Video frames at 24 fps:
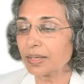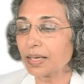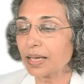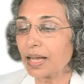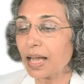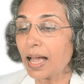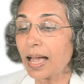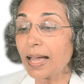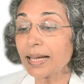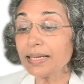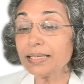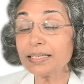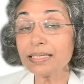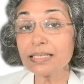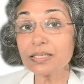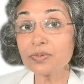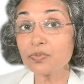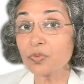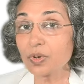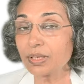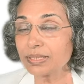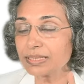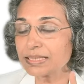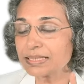height is
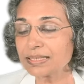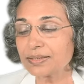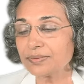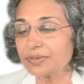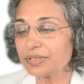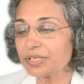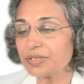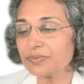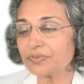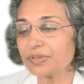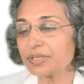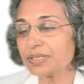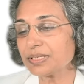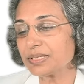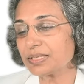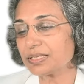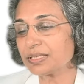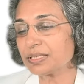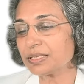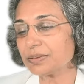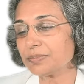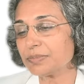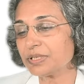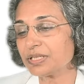175
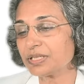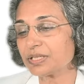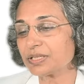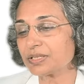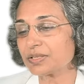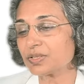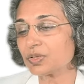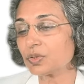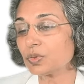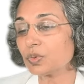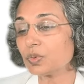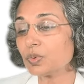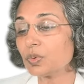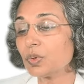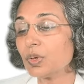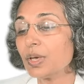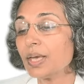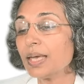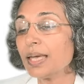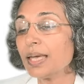centimeters. So,